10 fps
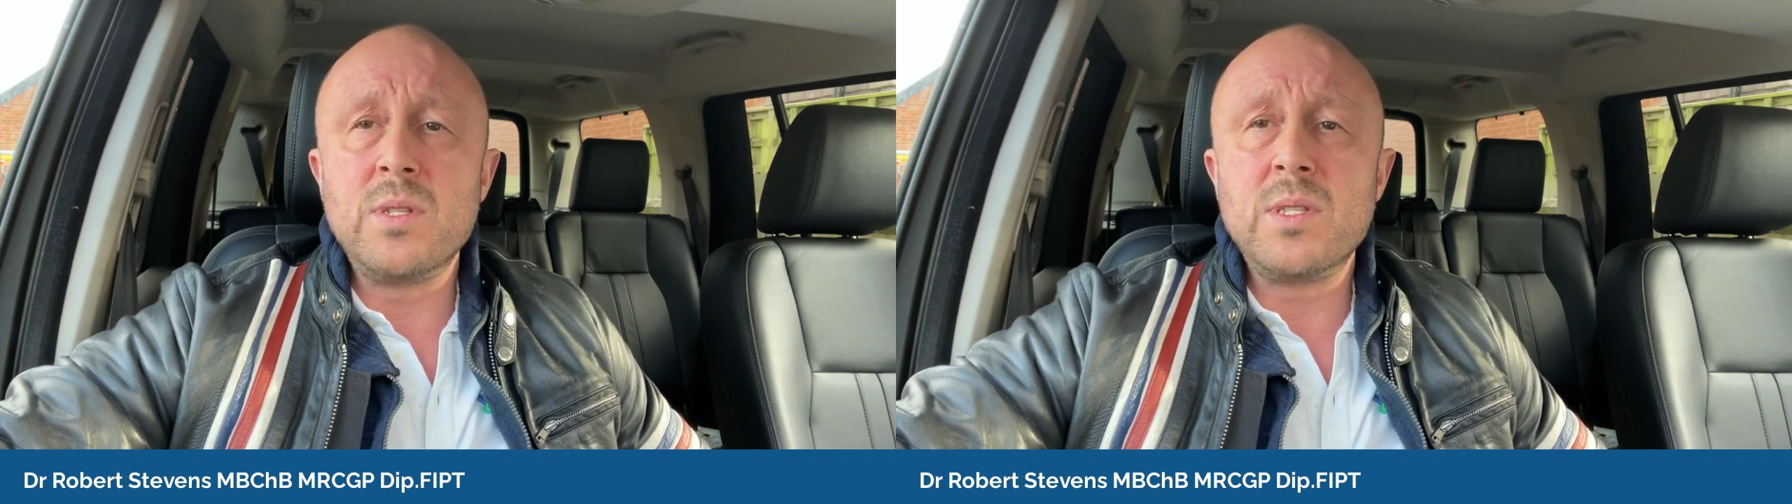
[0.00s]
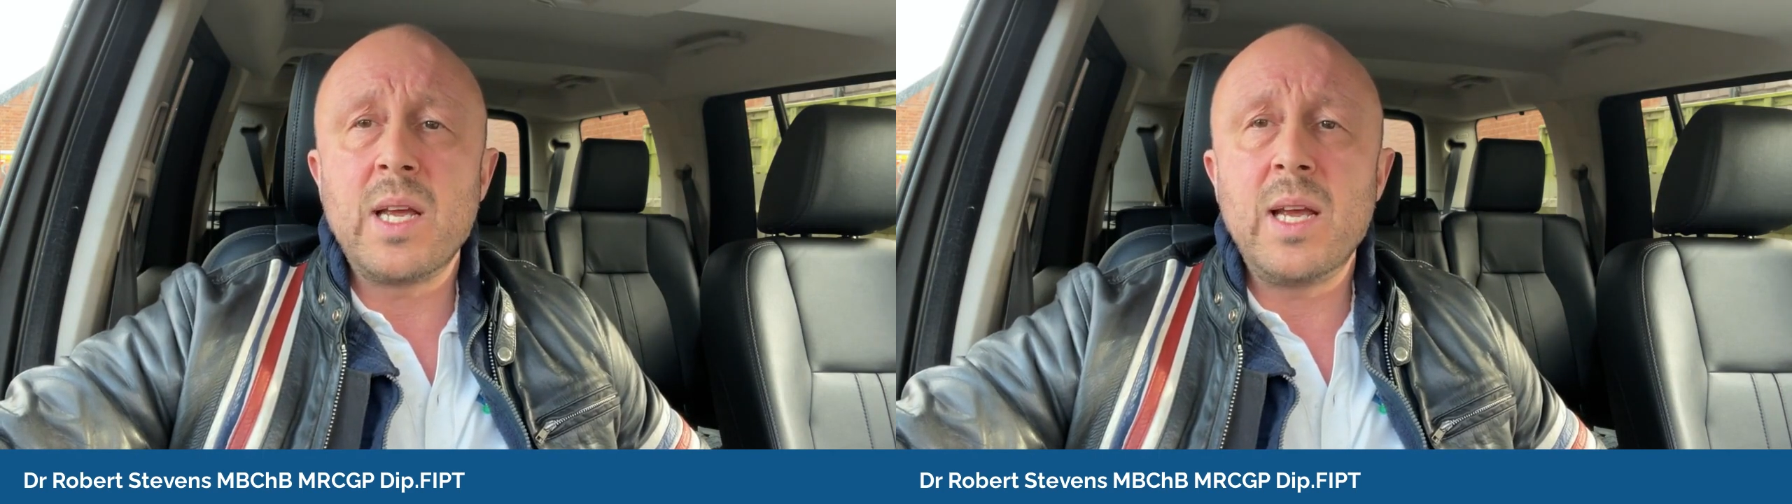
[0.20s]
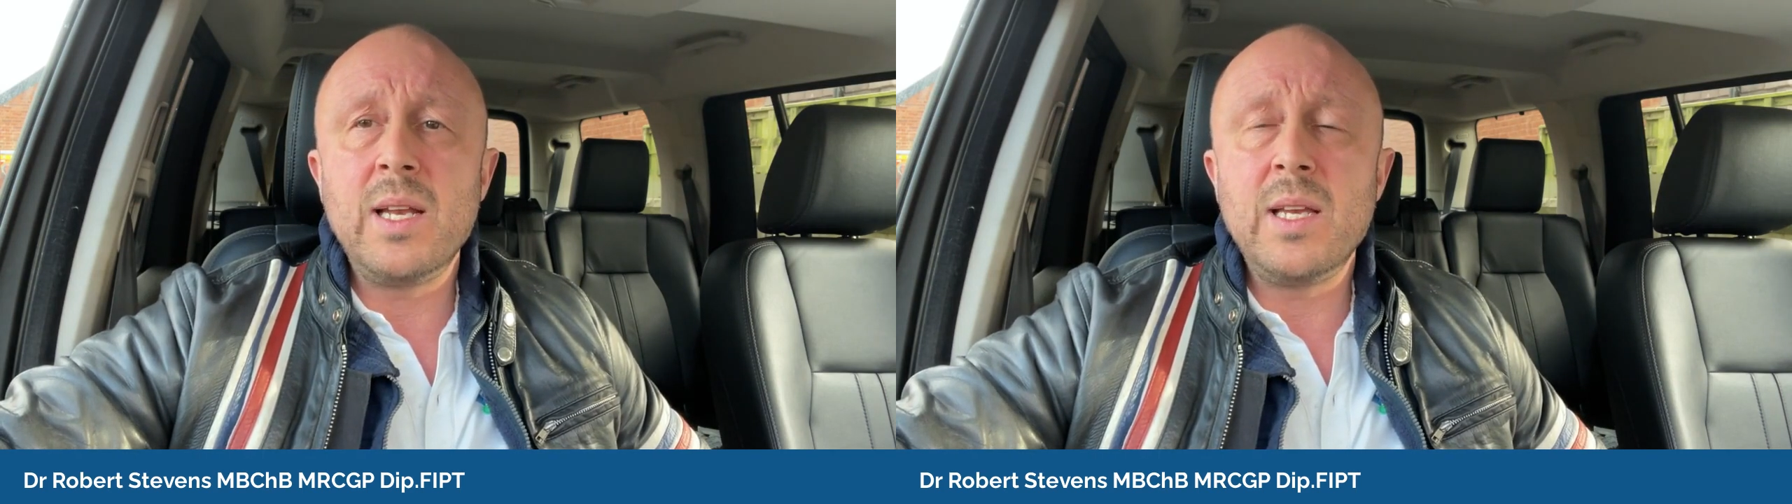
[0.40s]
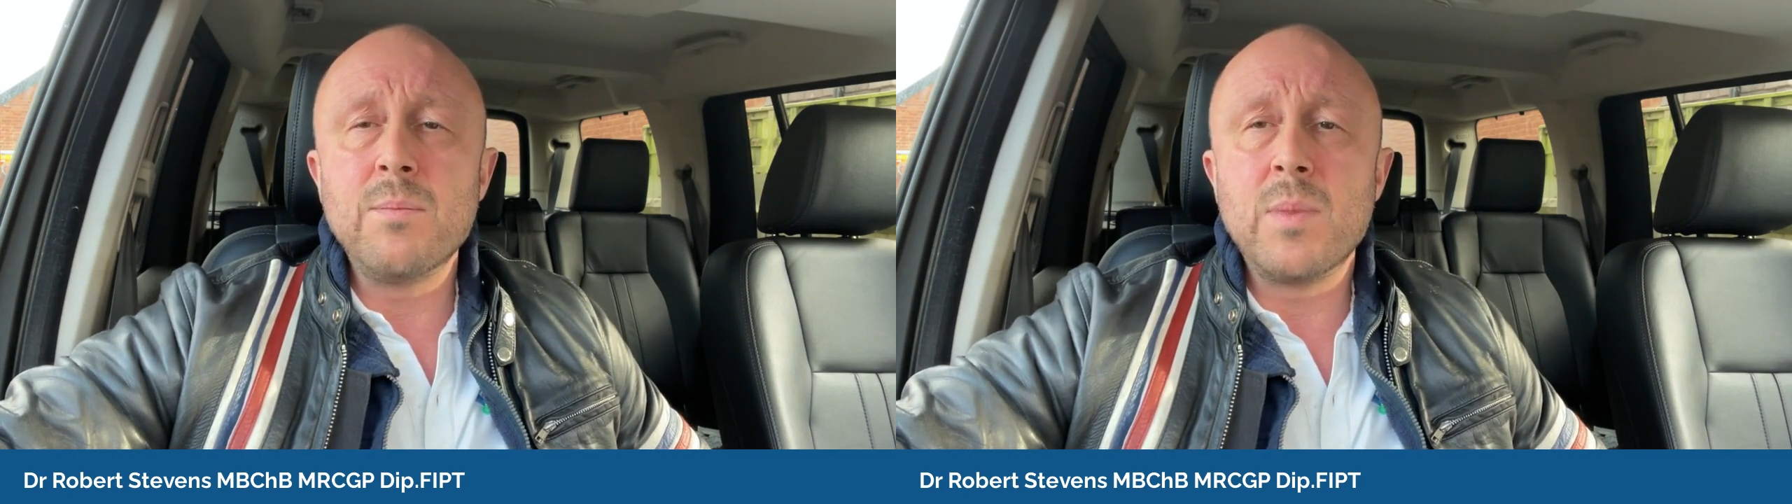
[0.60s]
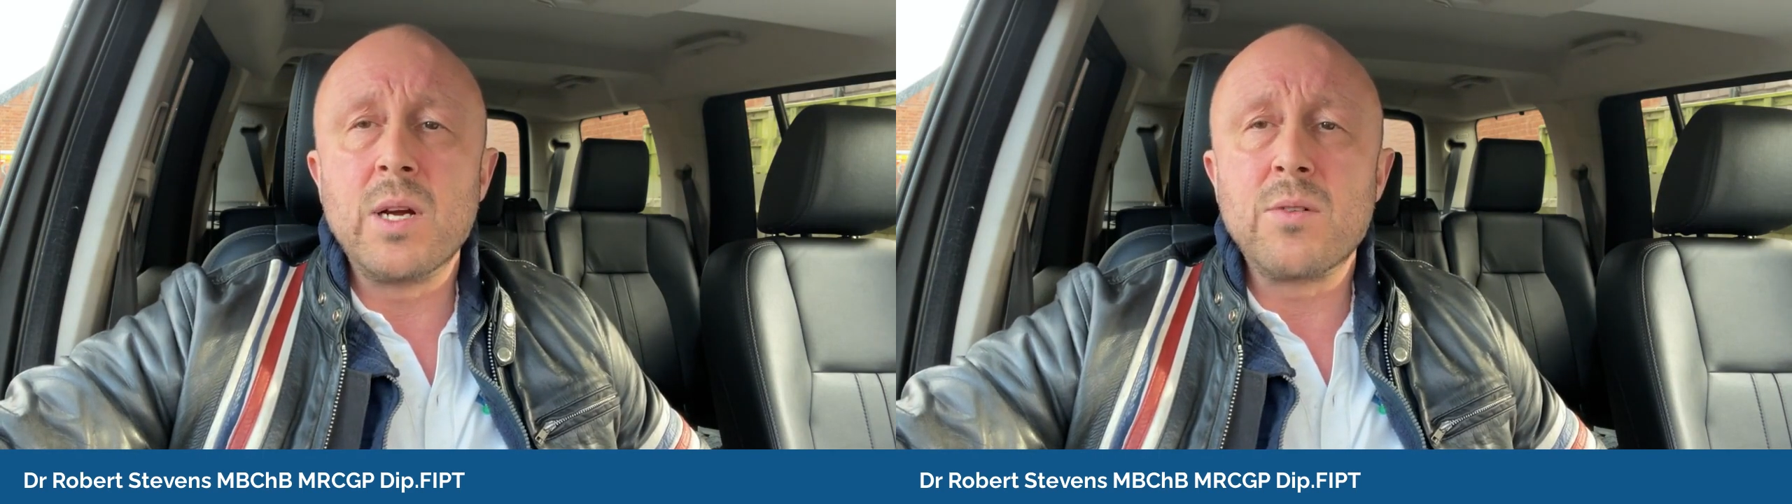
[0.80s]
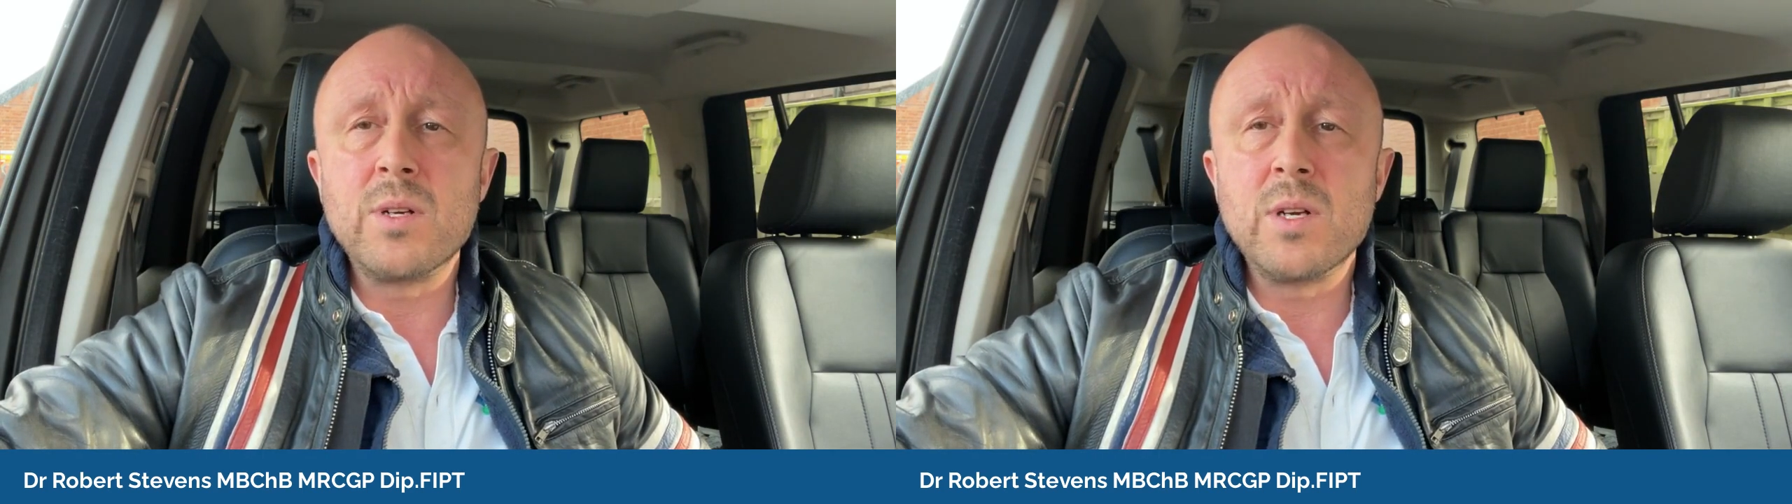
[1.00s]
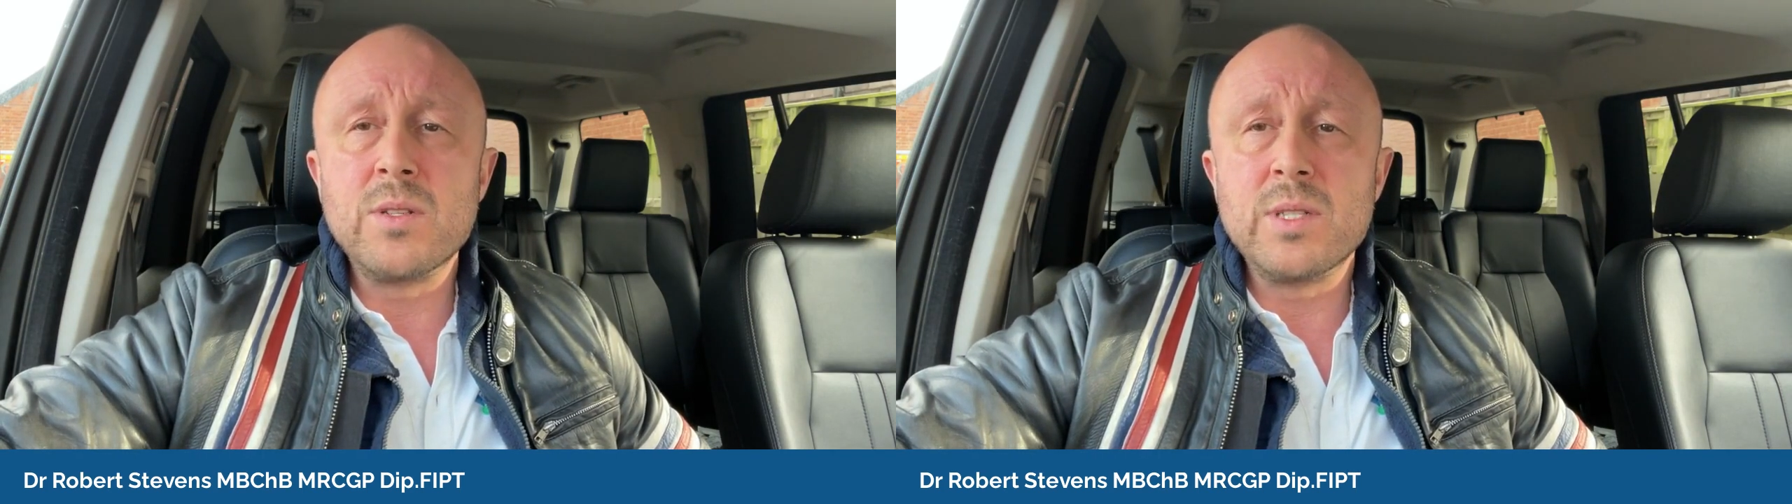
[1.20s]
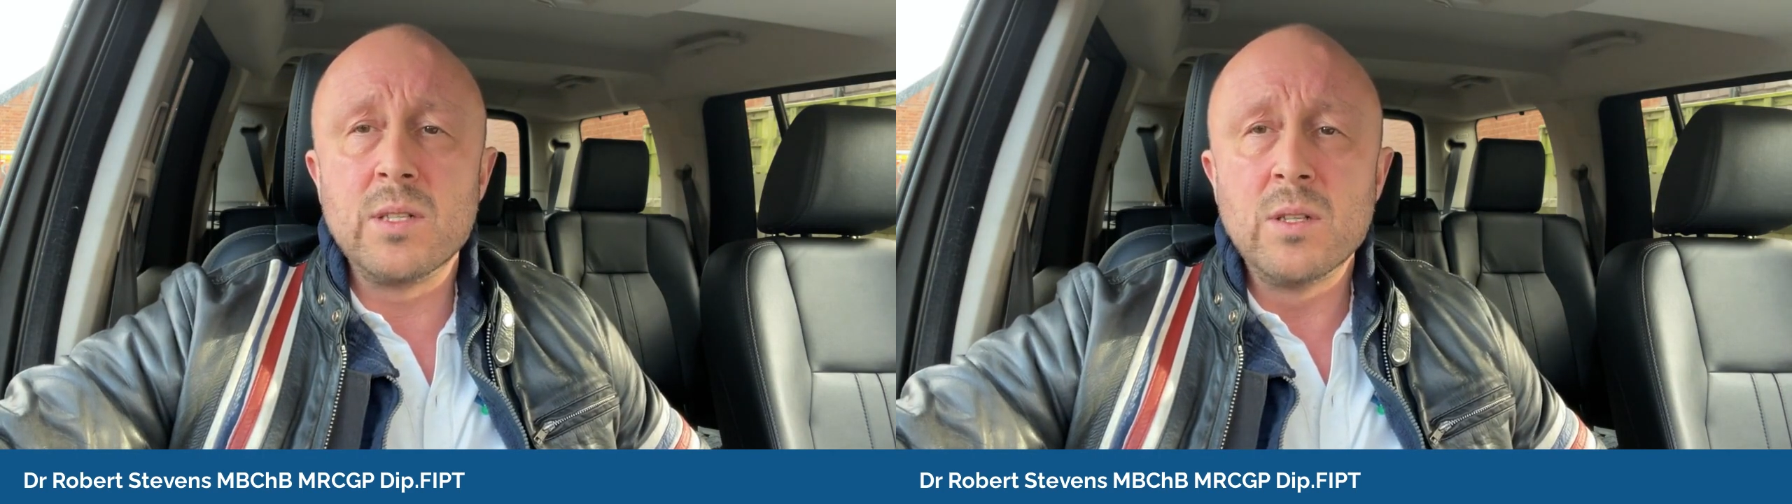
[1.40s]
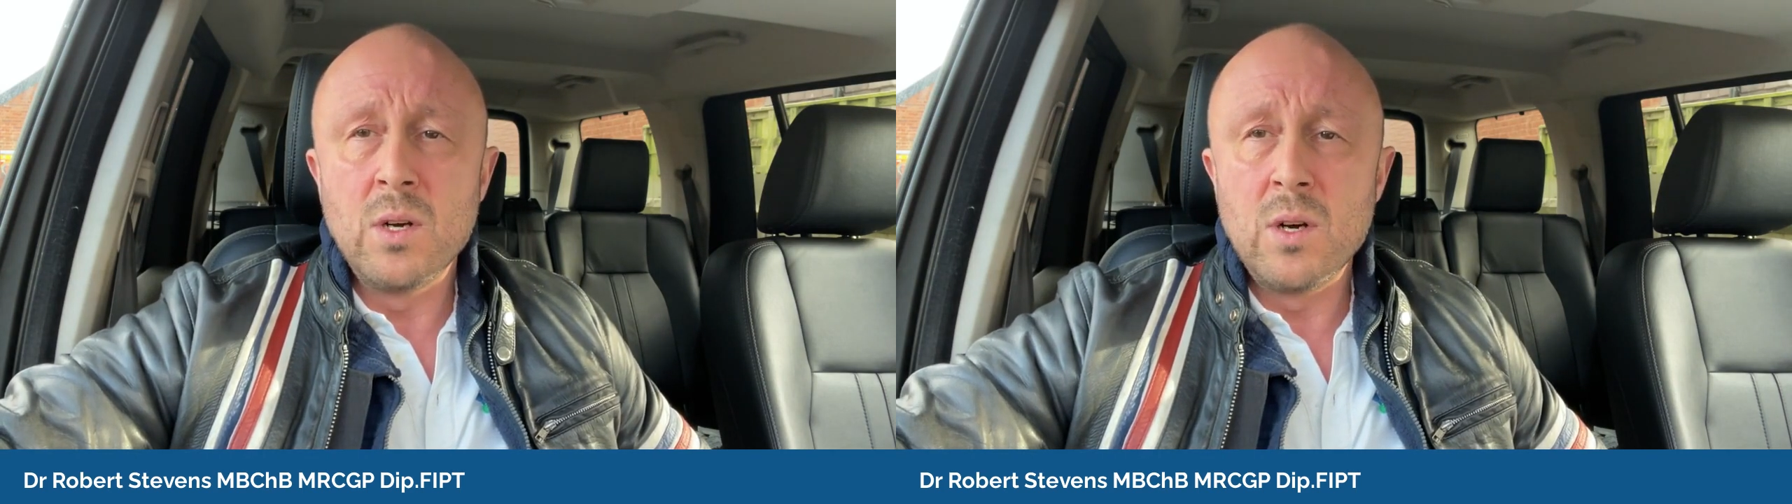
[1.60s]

daily microdosing